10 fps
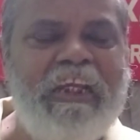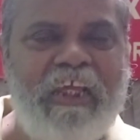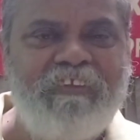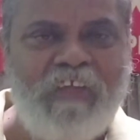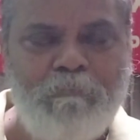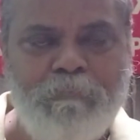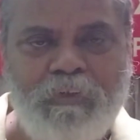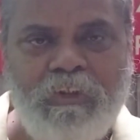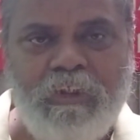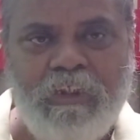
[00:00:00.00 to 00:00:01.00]
an
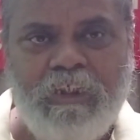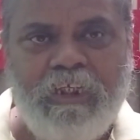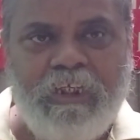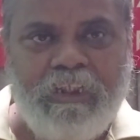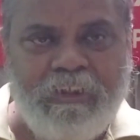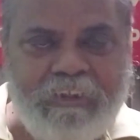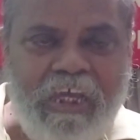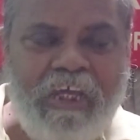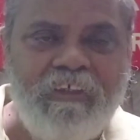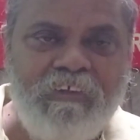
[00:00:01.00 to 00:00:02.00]
example
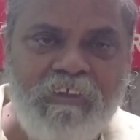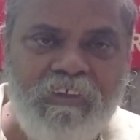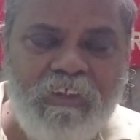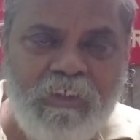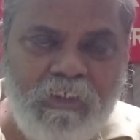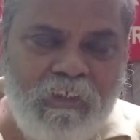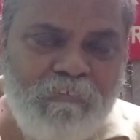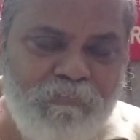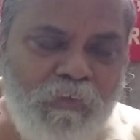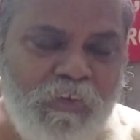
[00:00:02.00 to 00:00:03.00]
that
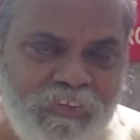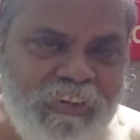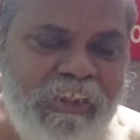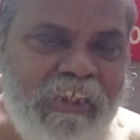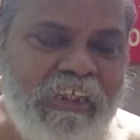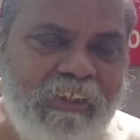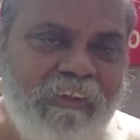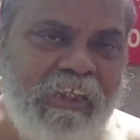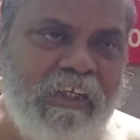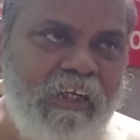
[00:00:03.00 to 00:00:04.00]
for
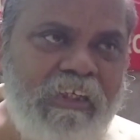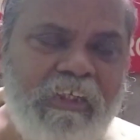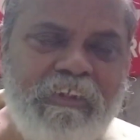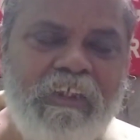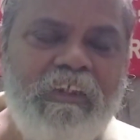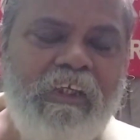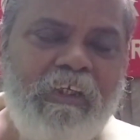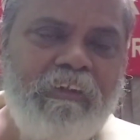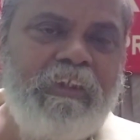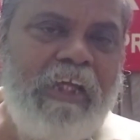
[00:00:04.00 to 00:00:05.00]
silicon
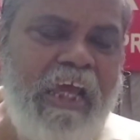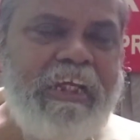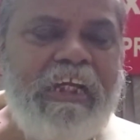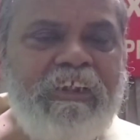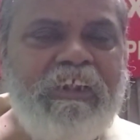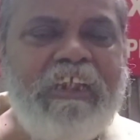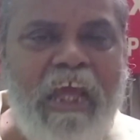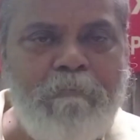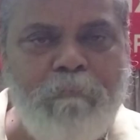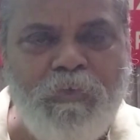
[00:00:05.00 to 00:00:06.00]
the energy
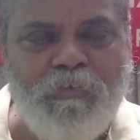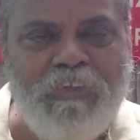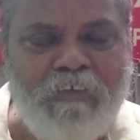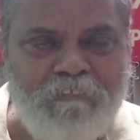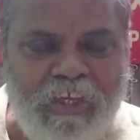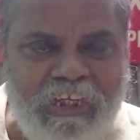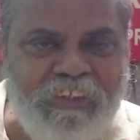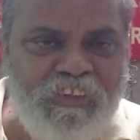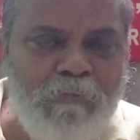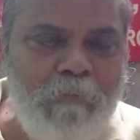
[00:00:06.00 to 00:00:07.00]
gap between the
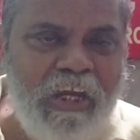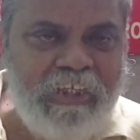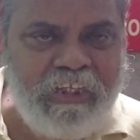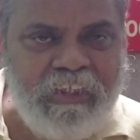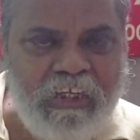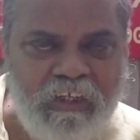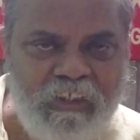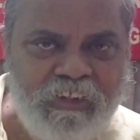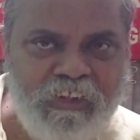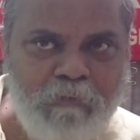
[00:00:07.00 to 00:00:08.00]
valency band and the
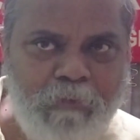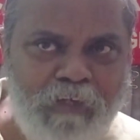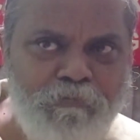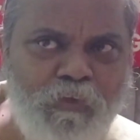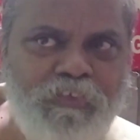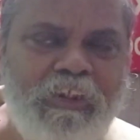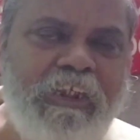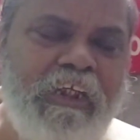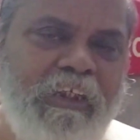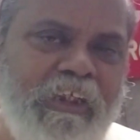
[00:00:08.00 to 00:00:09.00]
conduction band for
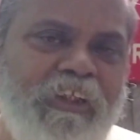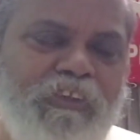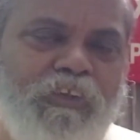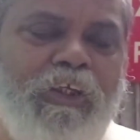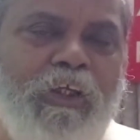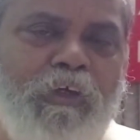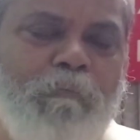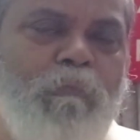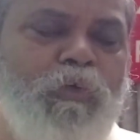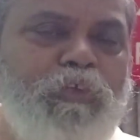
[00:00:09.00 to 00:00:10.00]
silicon is
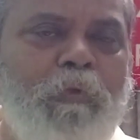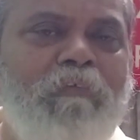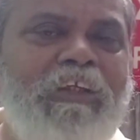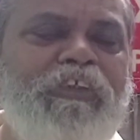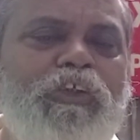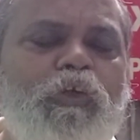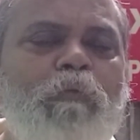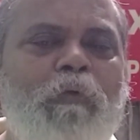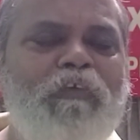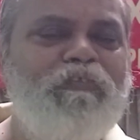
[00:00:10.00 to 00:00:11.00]
most probably
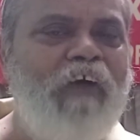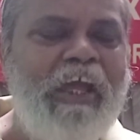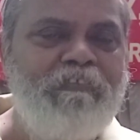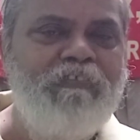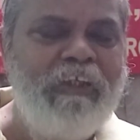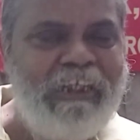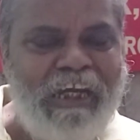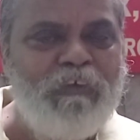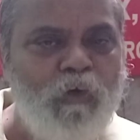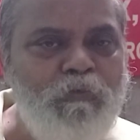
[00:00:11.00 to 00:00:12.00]
0.5
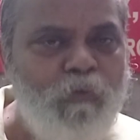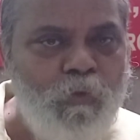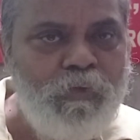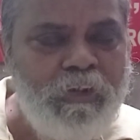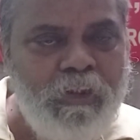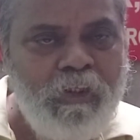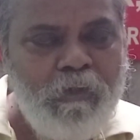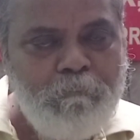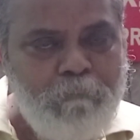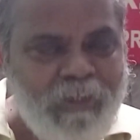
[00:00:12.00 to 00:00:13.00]
electron volt.
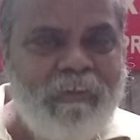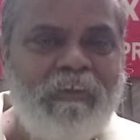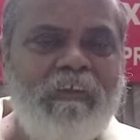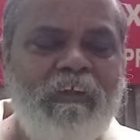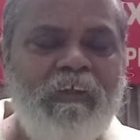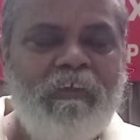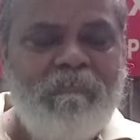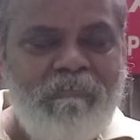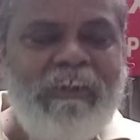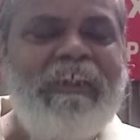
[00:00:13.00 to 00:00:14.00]
But
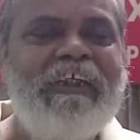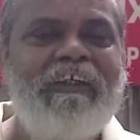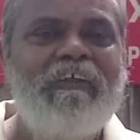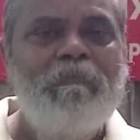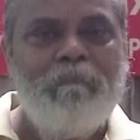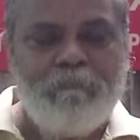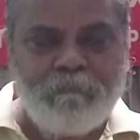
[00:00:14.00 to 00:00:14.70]
here